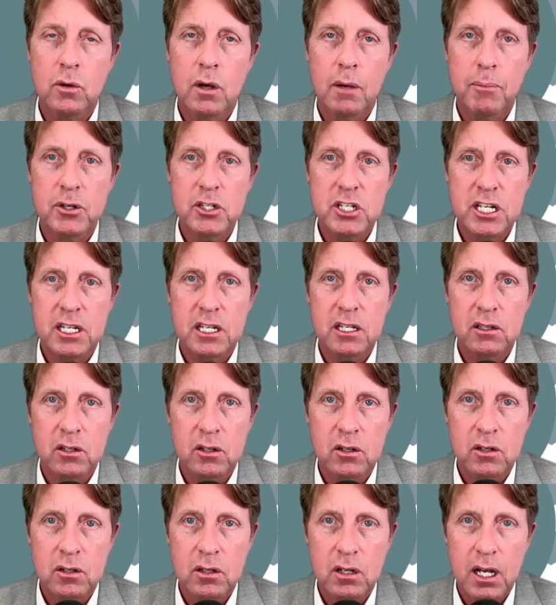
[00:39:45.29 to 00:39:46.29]
a
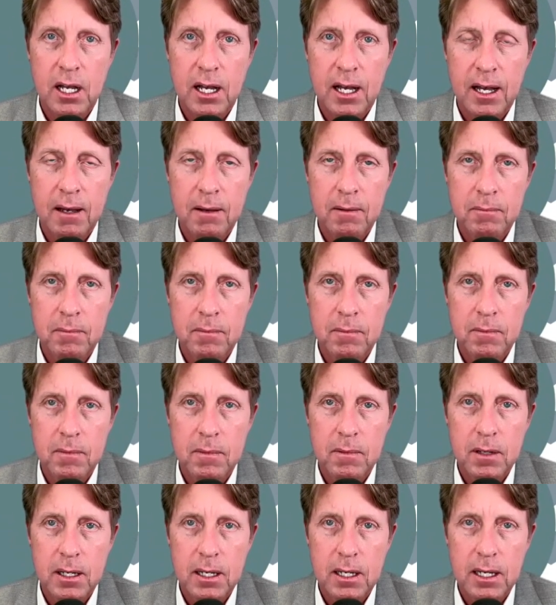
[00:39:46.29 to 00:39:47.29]
particular
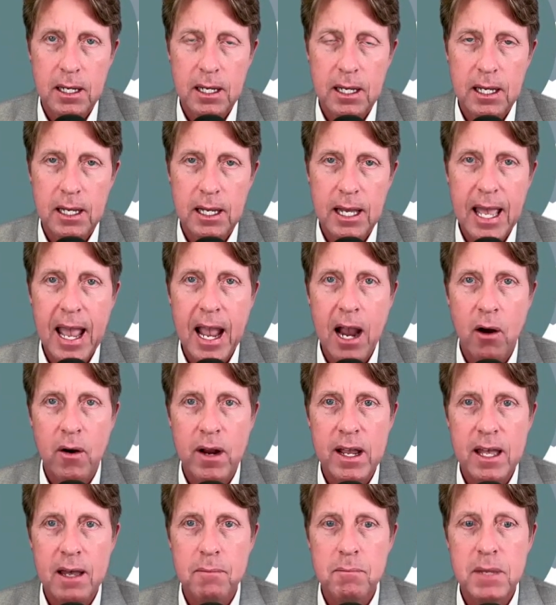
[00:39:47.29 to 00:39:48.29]

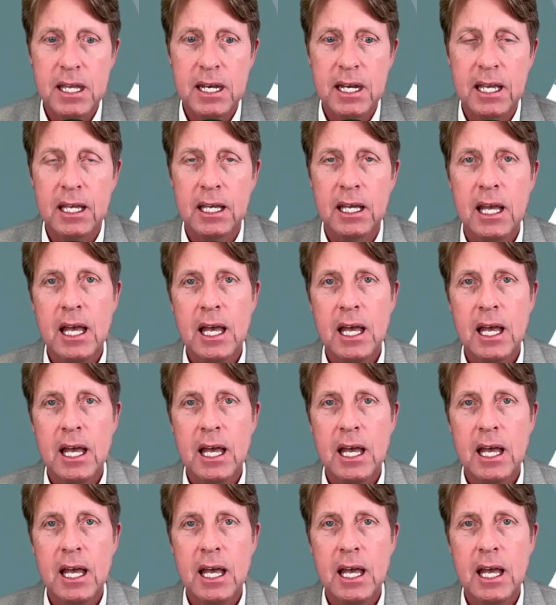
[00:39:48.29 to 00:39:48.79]
area, meaning